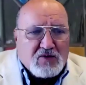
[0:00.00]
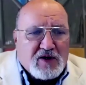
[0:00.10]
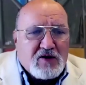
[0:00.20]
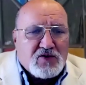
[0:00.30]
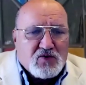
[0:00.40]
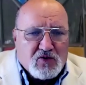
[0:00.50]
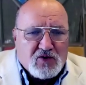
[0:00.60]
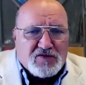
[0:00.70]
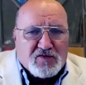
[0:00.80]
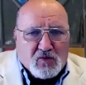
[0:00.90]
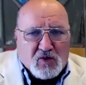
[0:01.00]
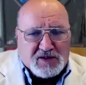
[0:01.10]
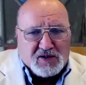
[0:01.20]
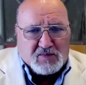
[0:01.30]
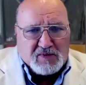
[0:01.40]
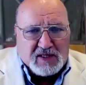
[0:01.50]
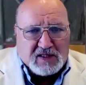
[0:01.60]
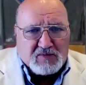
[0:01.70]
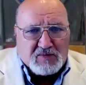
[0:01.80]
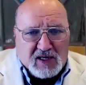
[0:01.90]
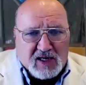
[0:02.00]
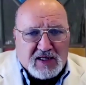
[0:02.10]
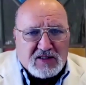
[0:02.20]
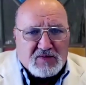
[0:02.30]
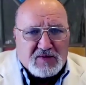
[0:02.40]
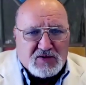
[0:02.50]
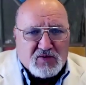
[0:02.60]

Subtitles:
Hear the words for what their meaning and behind them is,